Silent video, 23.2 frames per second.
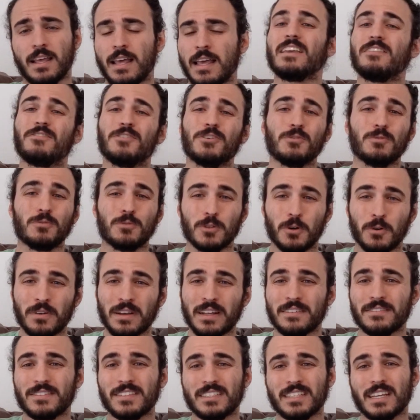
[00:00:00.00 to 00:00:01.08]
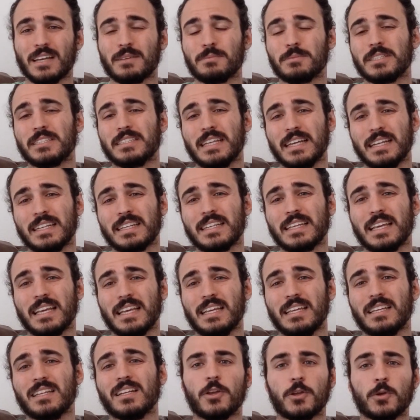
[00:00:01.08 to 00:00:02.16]
If you don't have the time to
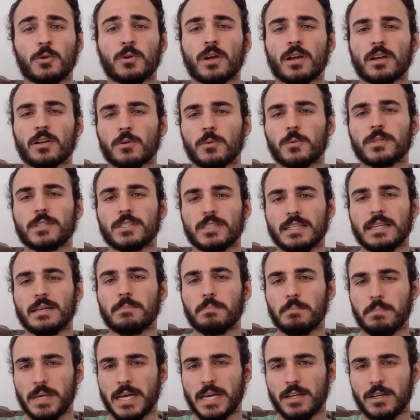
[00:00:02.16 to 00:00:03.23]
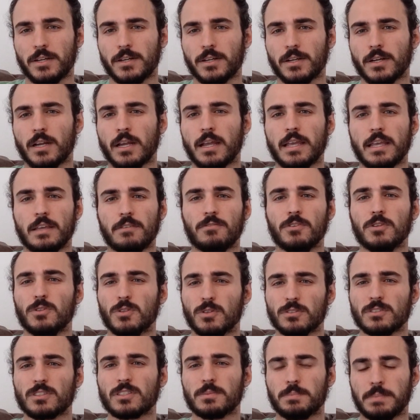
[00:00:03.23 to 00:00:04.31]
dedicate, you're not going to get better if you
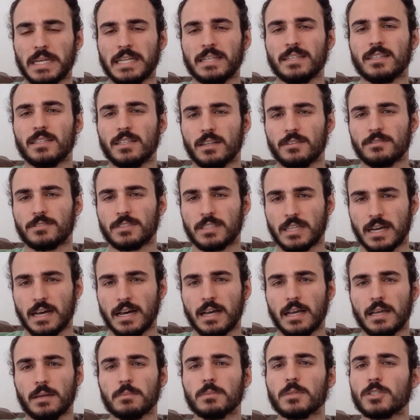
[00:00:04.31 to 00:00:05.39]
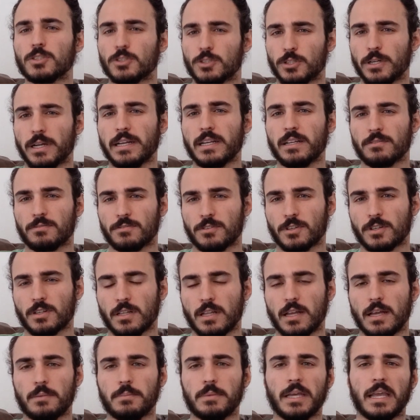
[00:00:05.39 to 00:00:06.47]
don't spend enough time training for
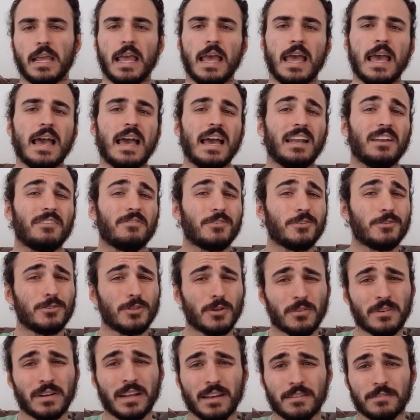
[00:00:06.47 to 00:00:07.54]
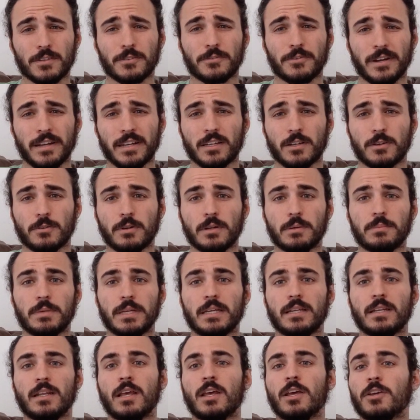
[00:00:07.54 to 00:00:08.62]
climbing. And if you don't have the right
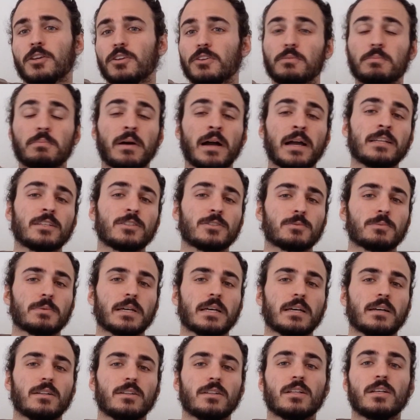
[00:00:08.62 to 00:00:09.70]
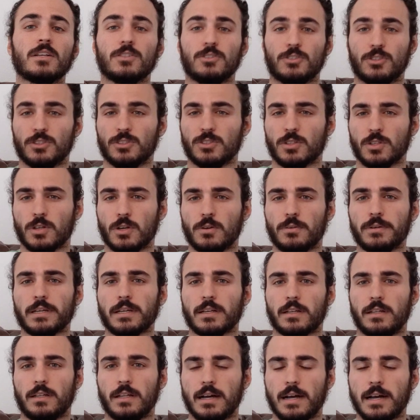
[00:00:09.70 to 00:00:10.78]
equipment, you might as well just go and
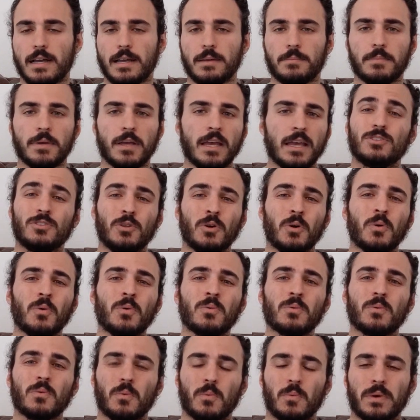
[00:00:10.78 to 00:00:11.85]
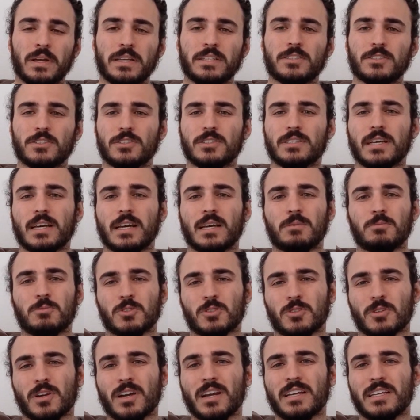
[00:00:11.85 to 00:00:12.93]
climb. Don't waste your time
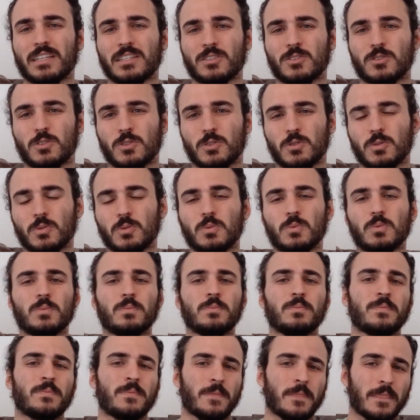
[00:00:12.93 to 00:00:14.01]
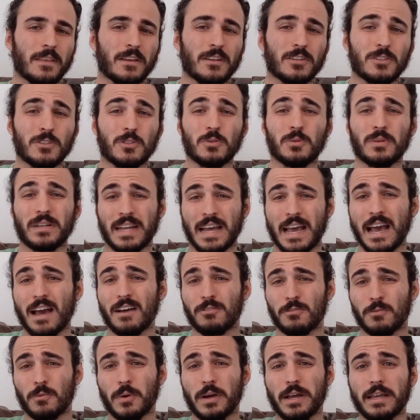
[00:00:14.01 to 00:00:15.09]
trying to do it
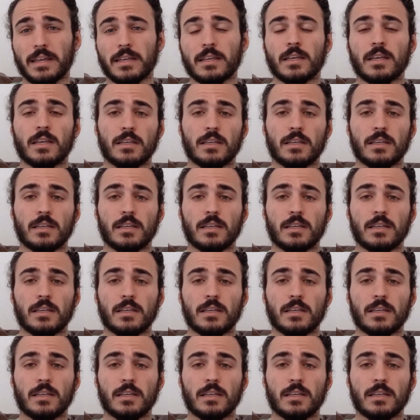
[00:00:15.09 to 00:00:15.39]
halfway.